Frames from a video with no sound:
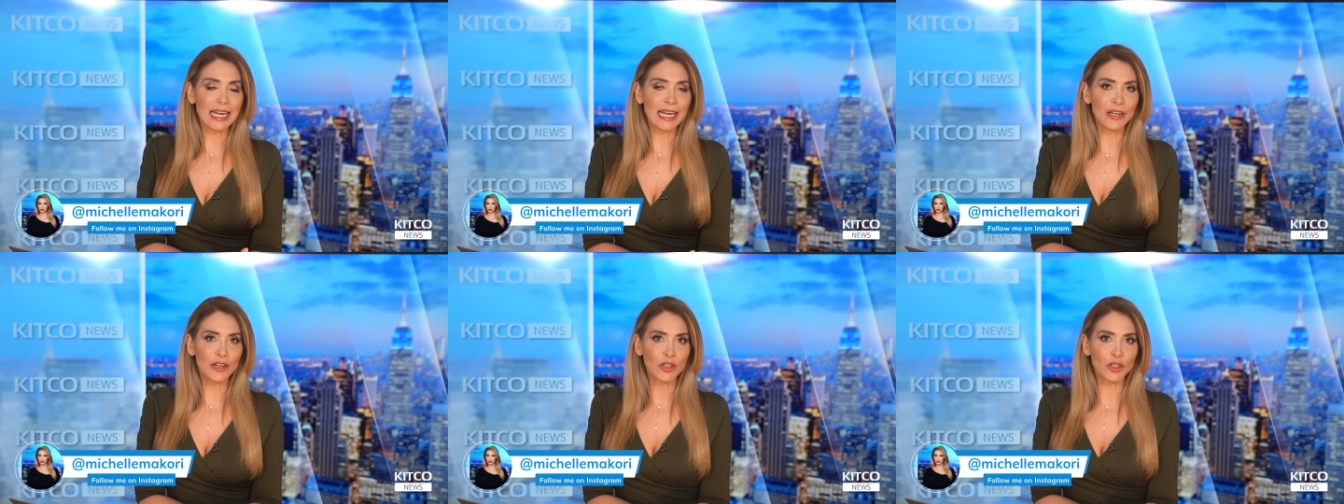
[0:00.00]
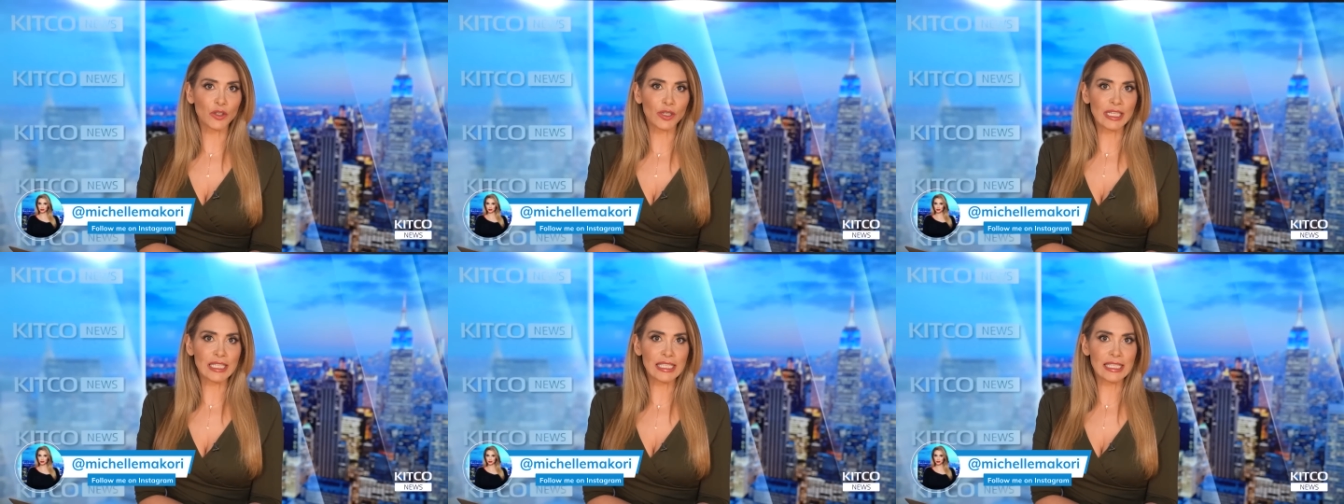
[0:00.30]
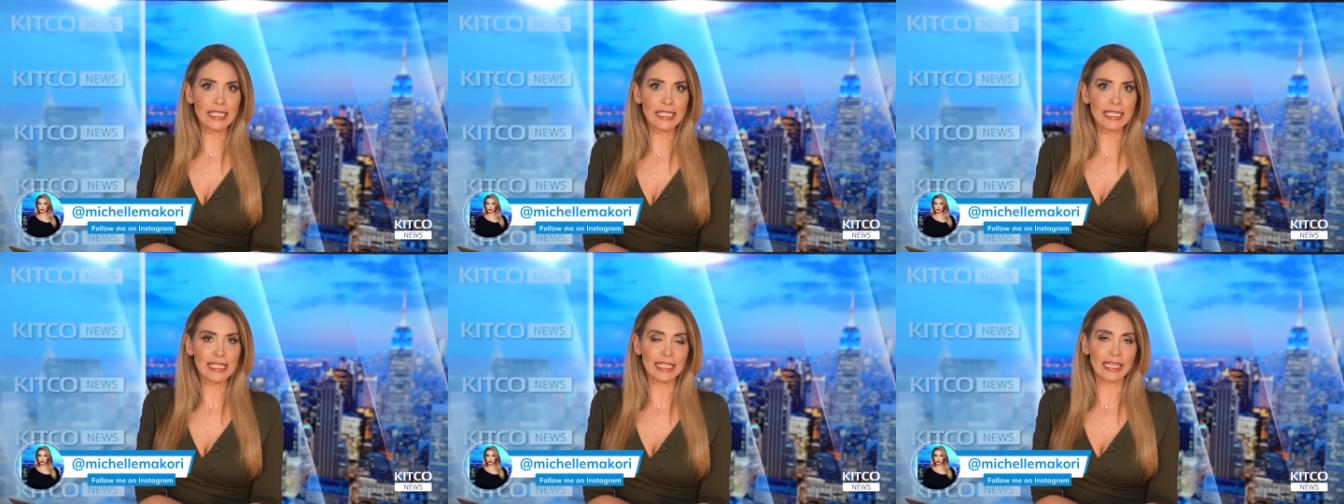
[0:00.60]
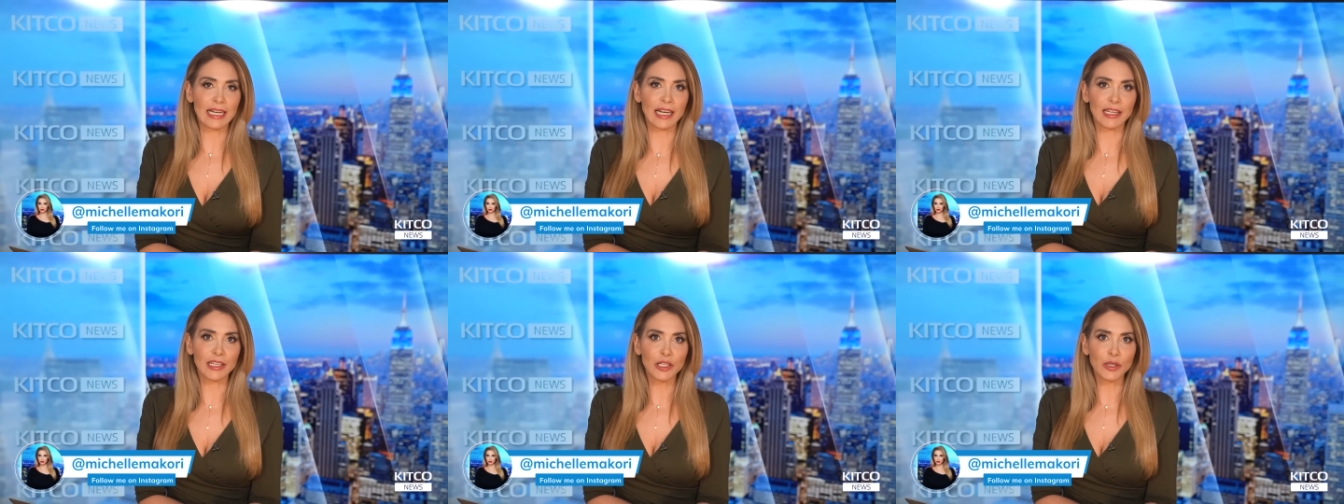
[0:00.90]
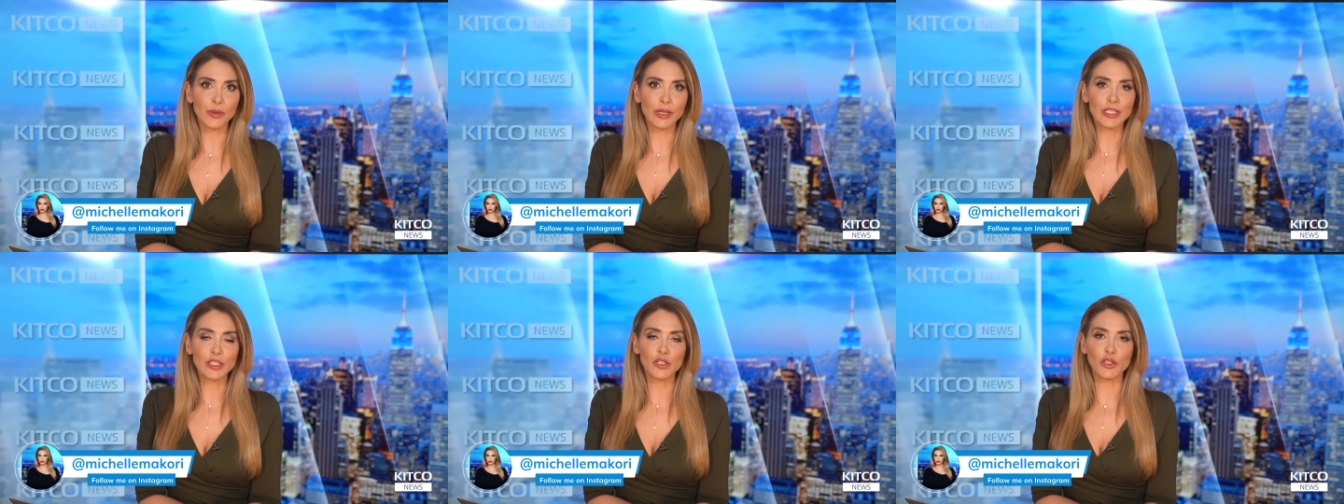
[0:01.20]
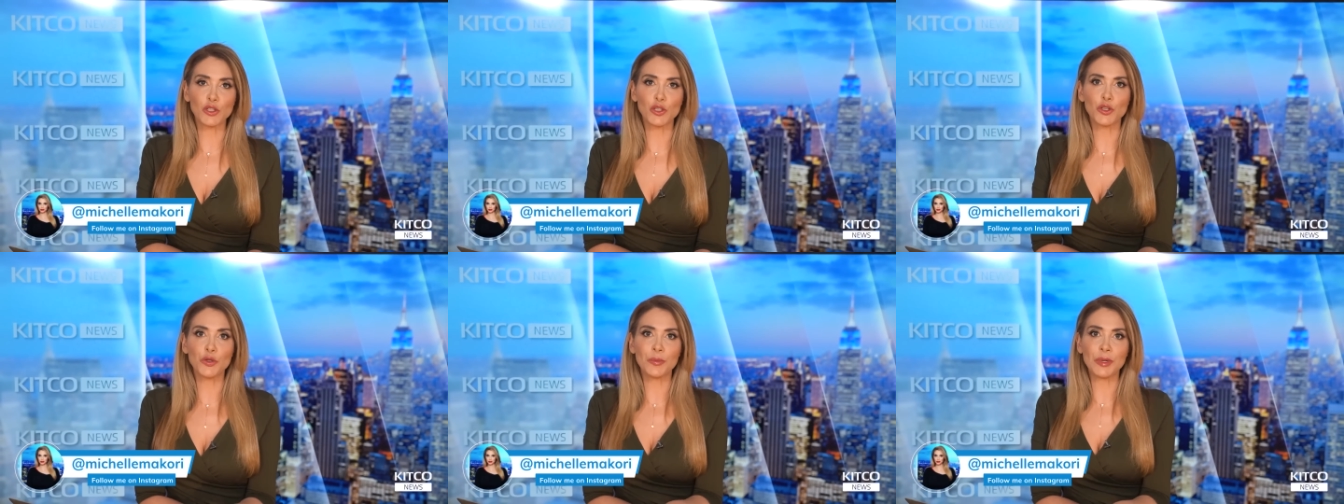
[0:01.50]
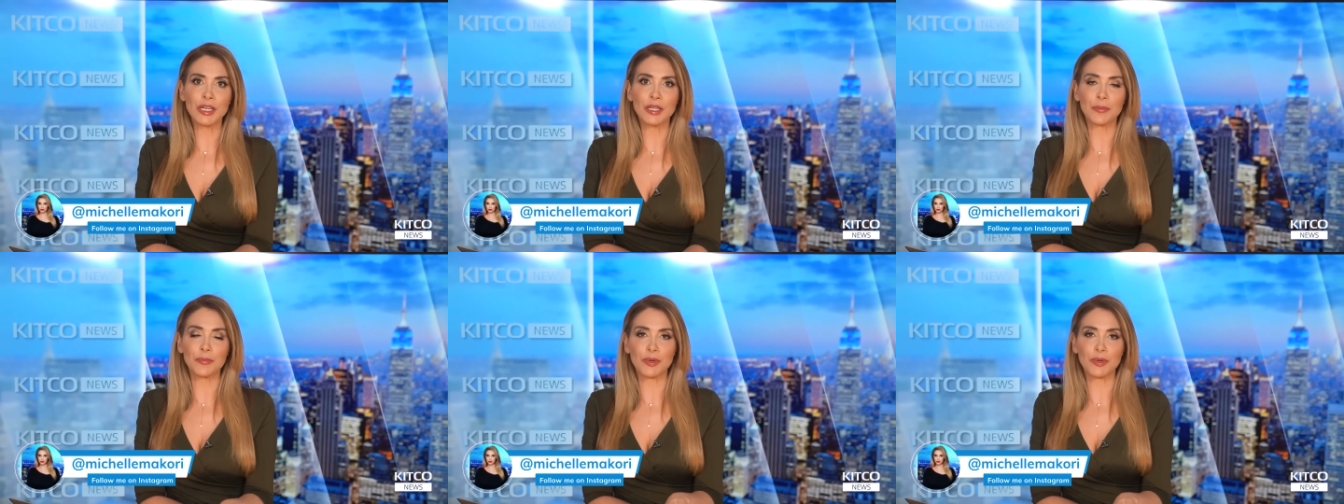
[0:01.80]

increases and cutting rates, or do you mean a